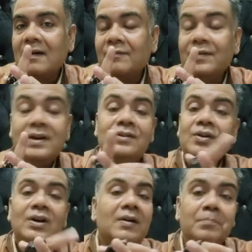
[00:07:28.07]
We did
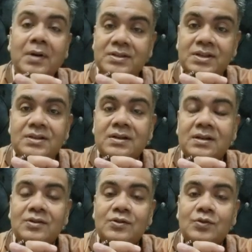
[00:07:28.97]
not have budget
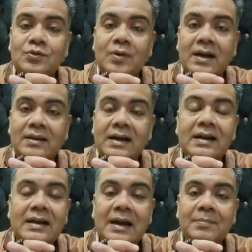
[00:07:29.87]
to at
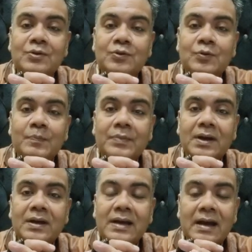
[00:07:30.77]
that time to
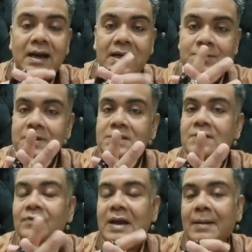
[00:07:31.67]
take
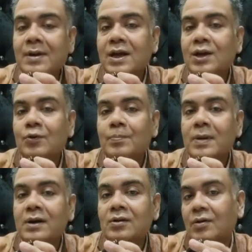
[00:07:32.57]
expensive camera
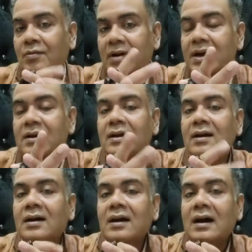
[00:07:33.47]
equipment or rent
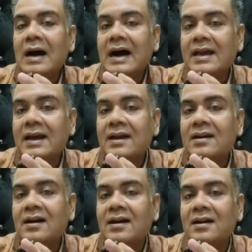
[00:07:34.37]
high-end
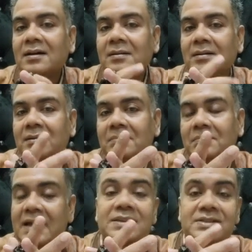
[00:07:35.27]
uh, uh,
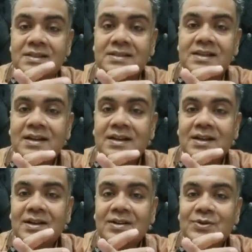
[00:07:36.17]
lenses.
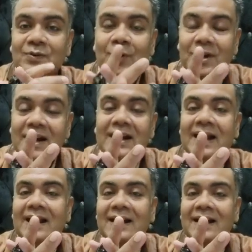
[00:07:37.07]
So what I
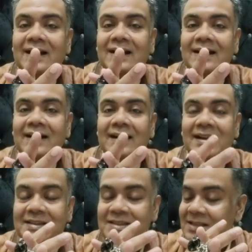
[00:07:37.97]
did uh,
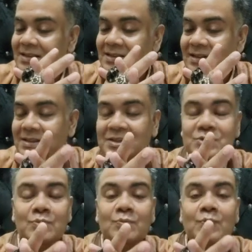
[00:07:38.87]
in this in these
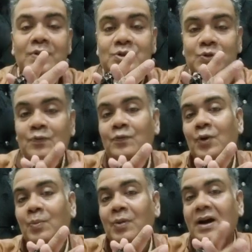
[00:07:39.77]
two movies, Um
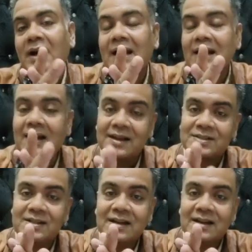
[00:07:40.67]
Formang and Lust,